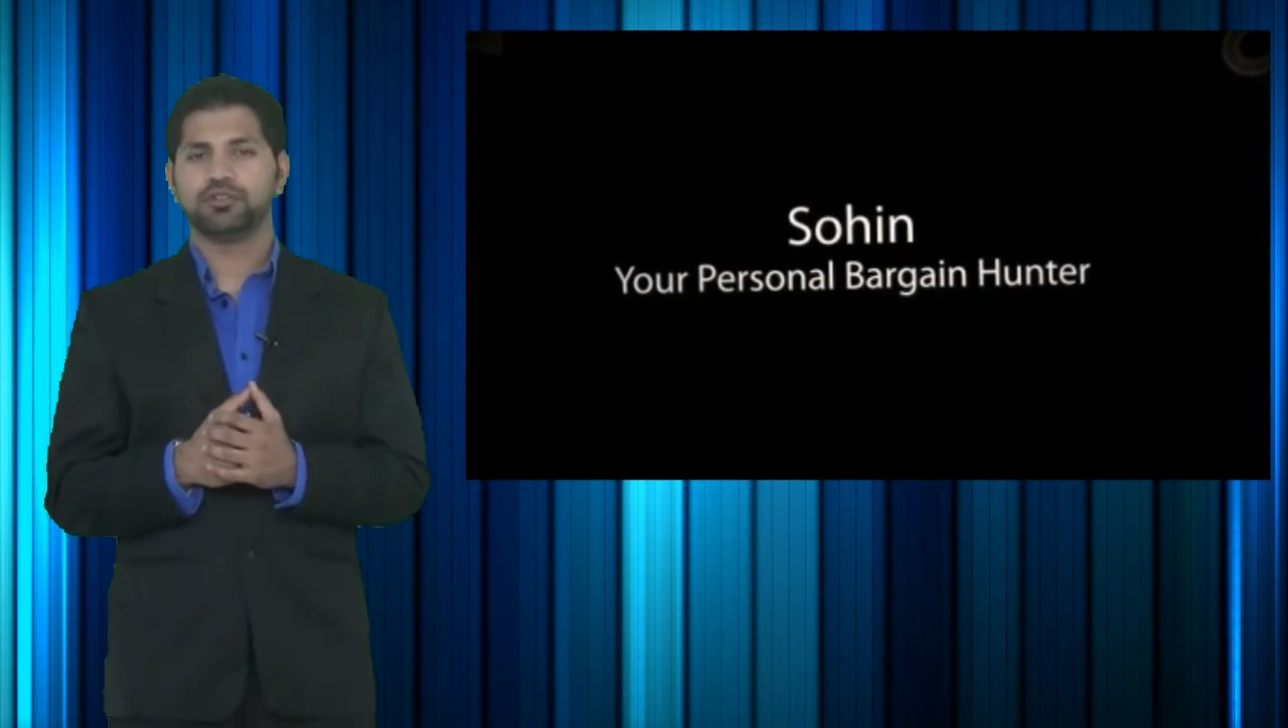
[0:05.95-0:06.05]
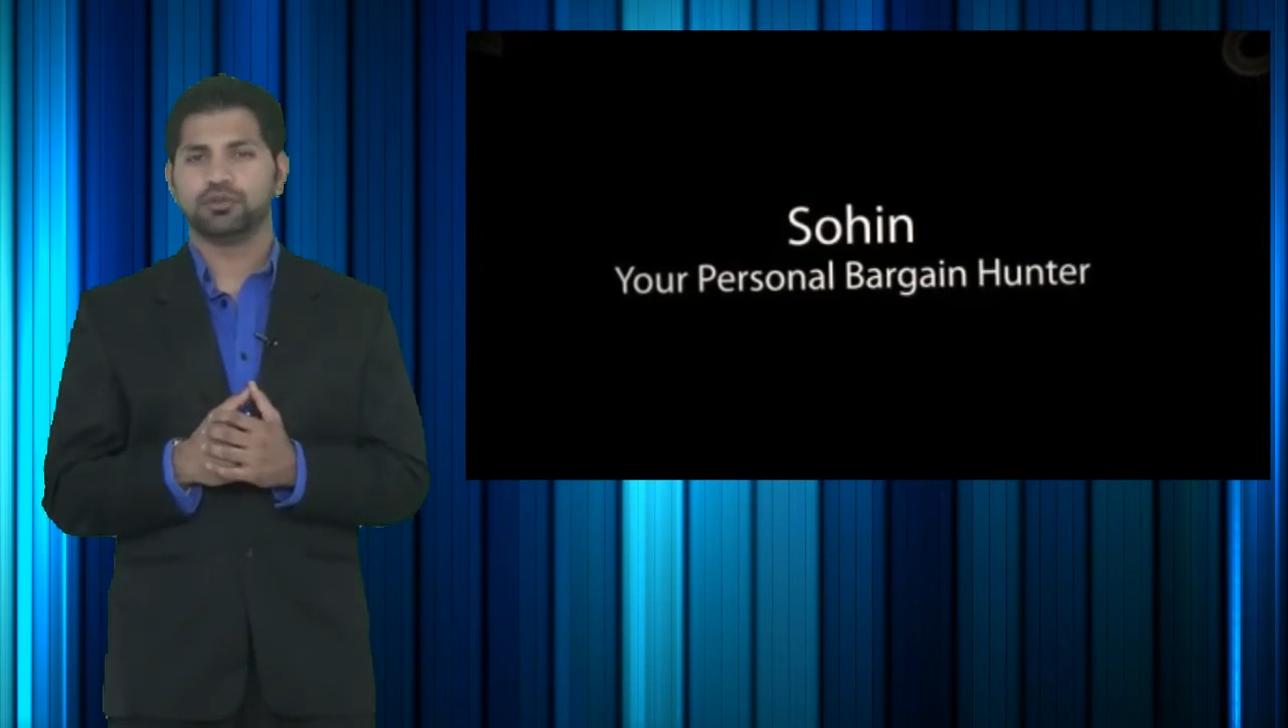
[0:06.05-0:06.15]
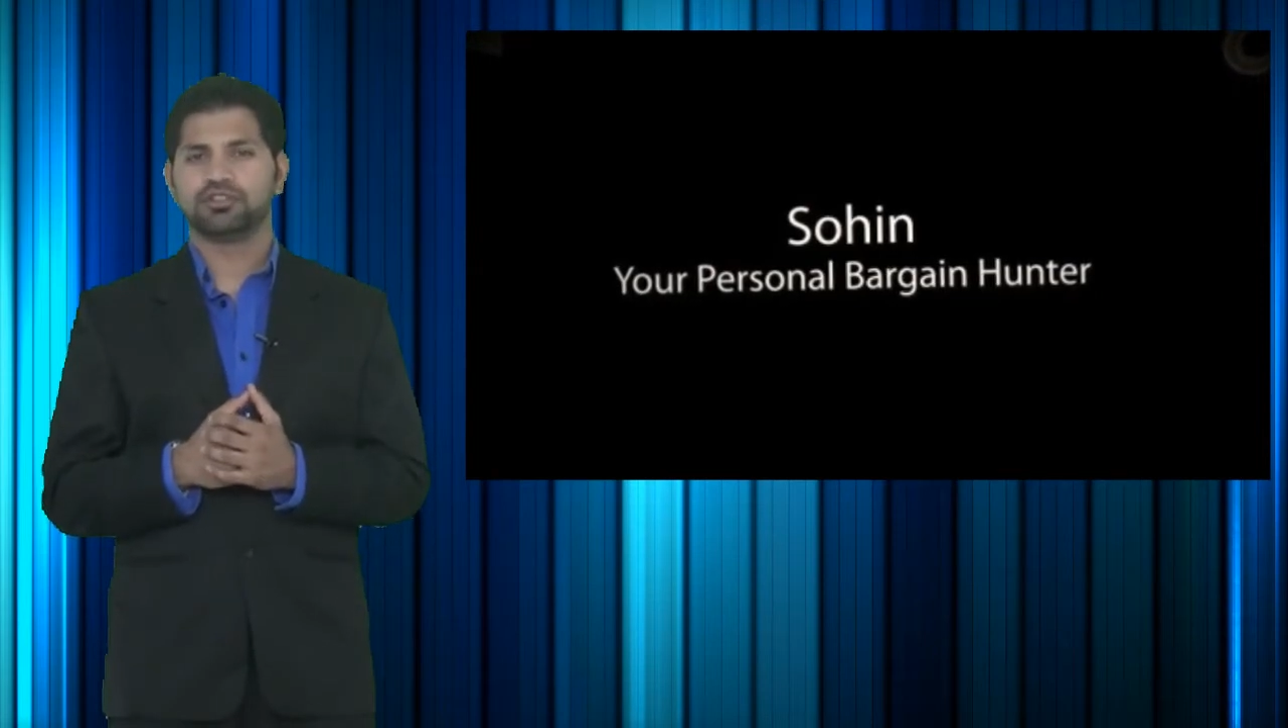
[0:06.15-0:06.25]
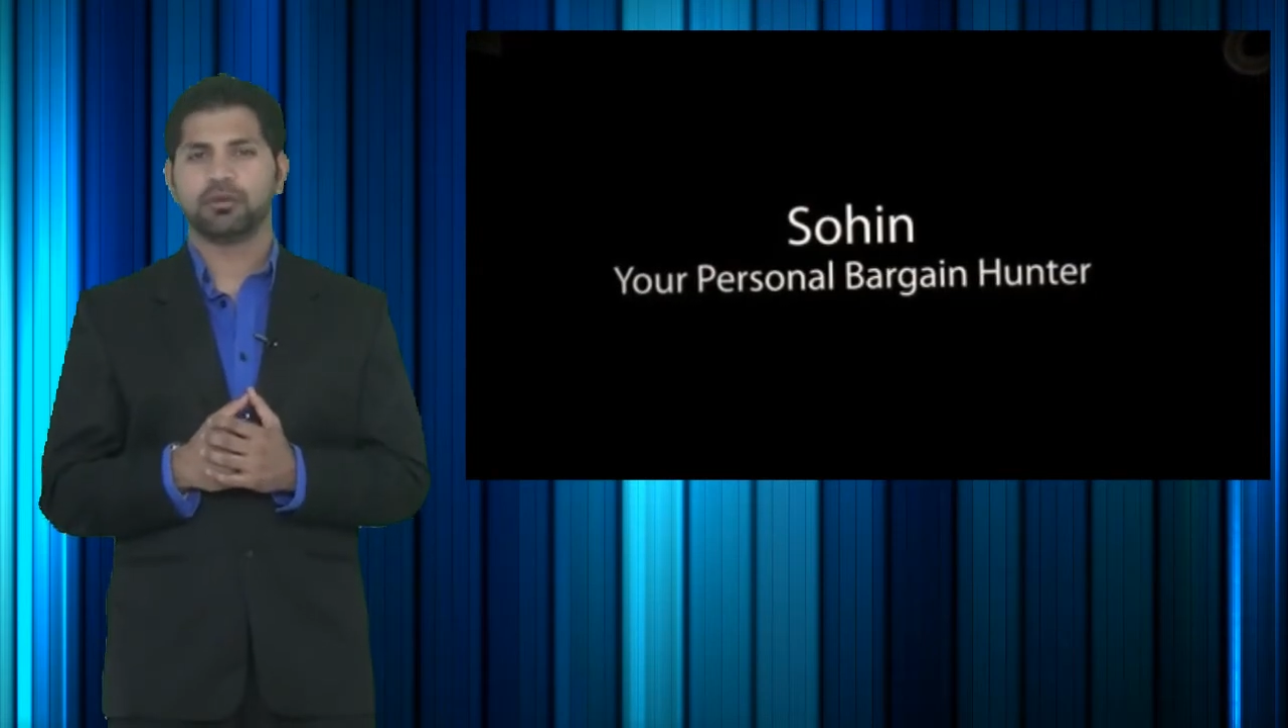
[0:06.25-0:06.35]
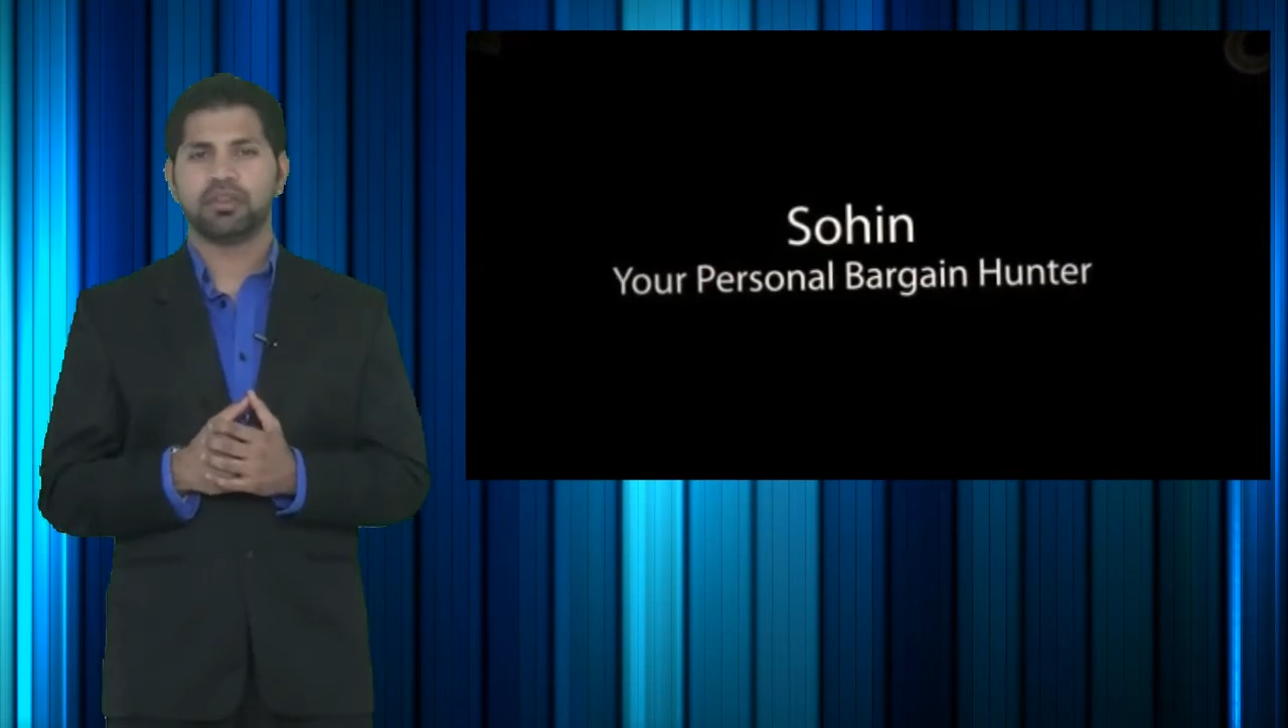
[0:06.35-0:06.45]

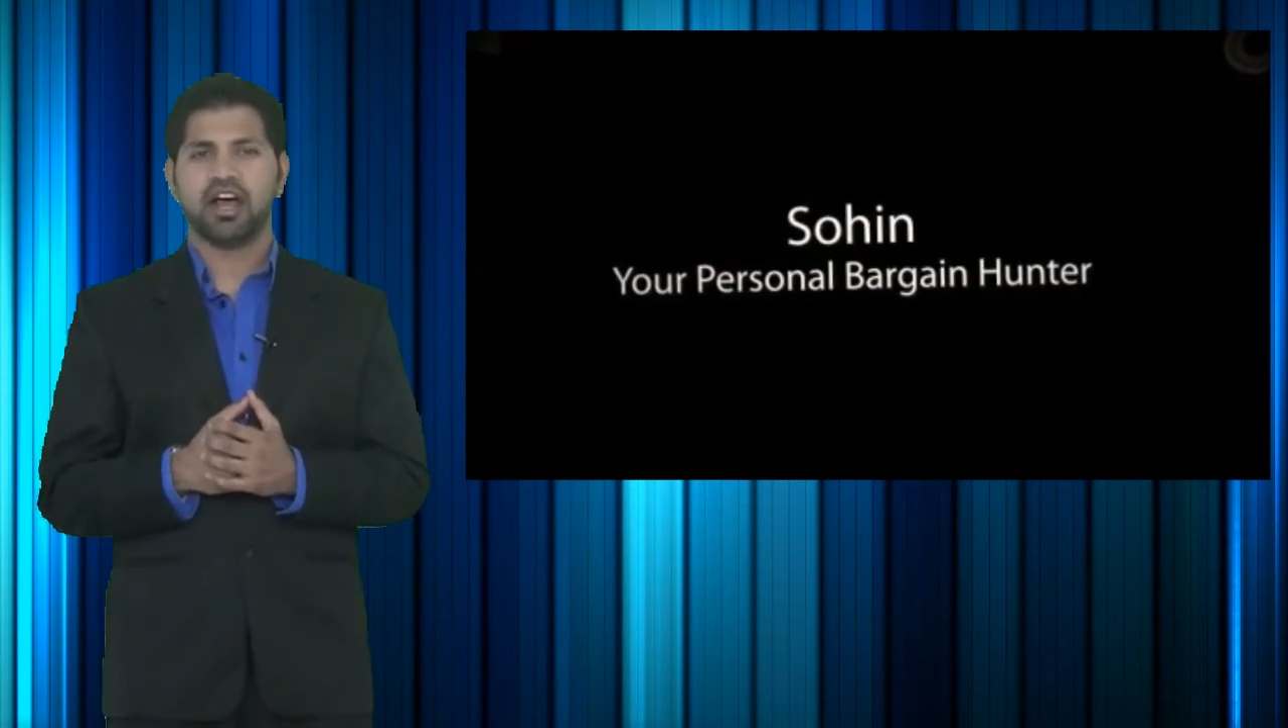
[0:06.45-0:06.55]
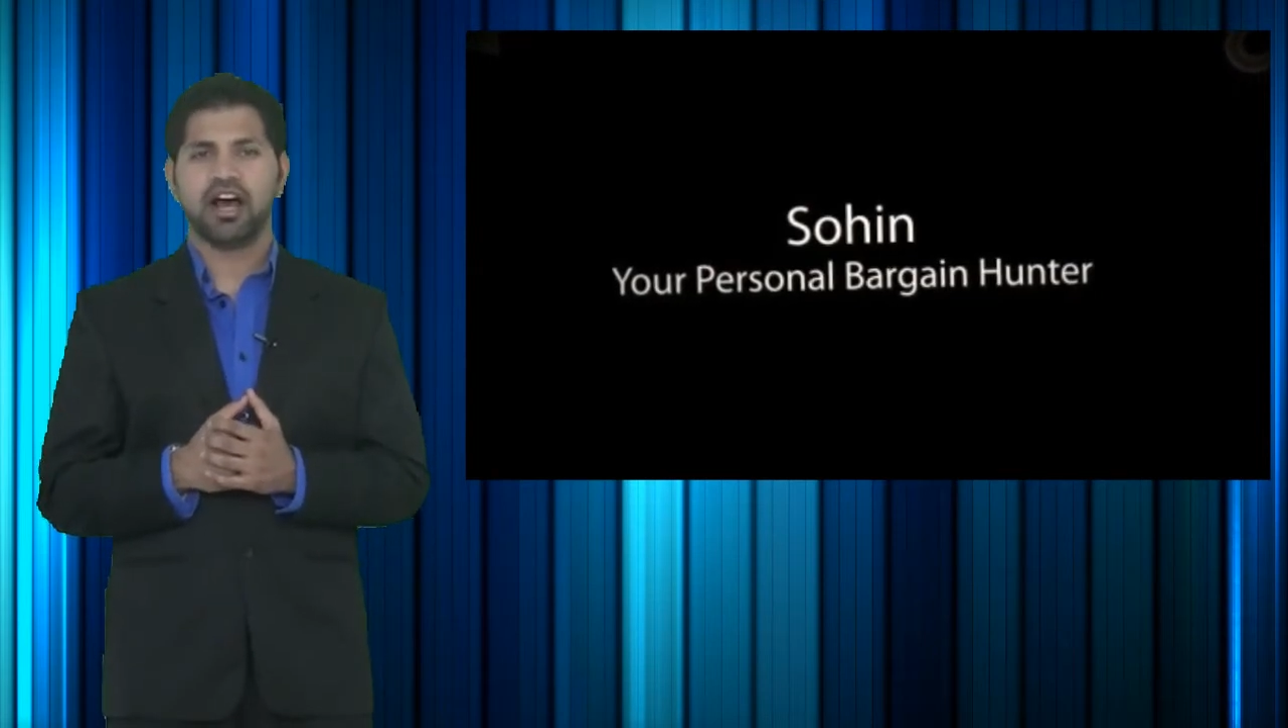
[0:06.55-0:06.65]
you some of the